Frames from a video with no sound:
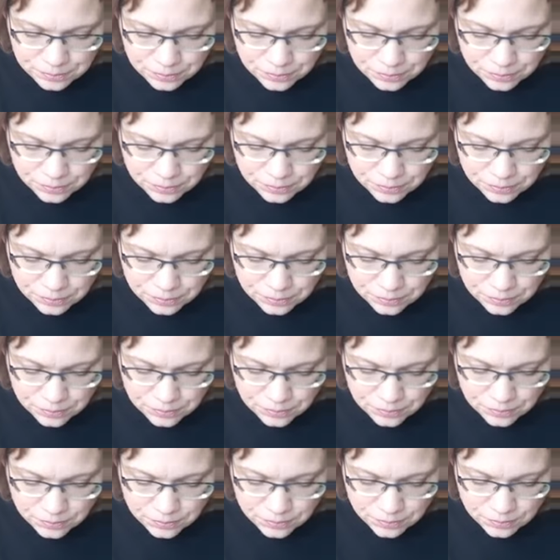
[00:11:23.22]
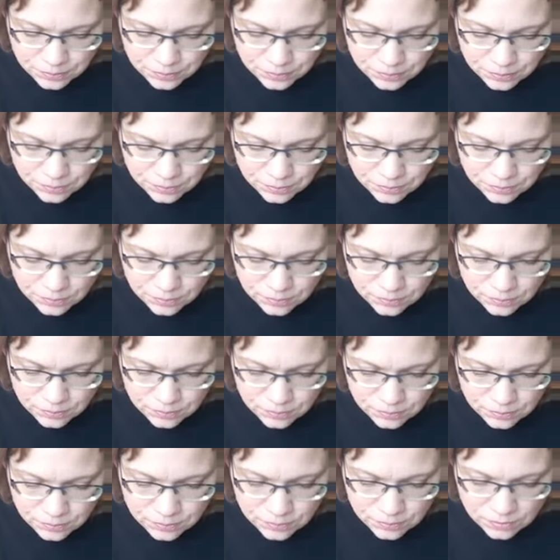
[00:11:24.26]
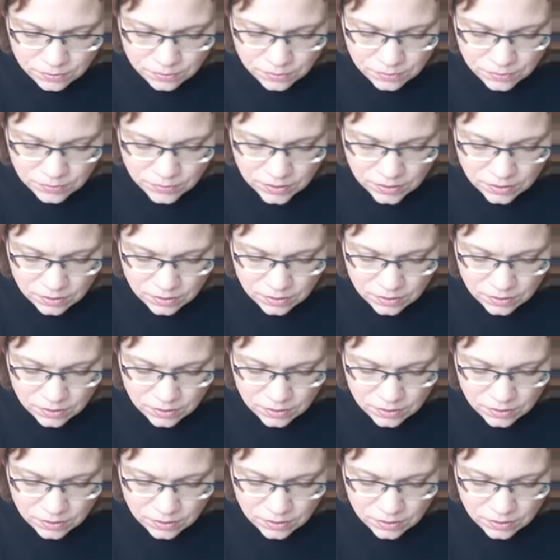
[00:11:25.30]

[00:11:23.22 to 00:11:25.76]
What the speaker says: Nobody speaks.